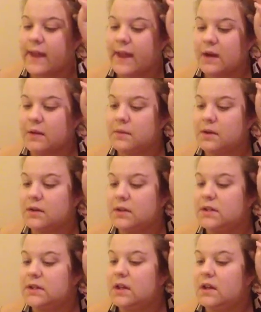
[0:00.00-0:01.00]
animal
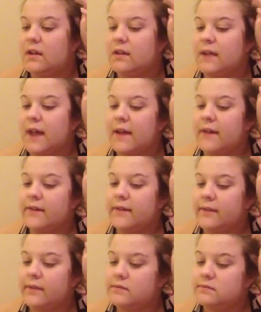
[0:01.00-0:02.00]

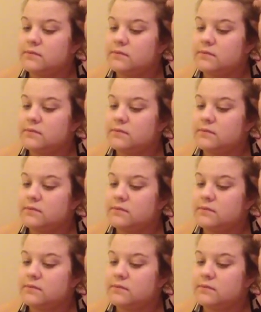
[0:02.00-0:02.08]
life,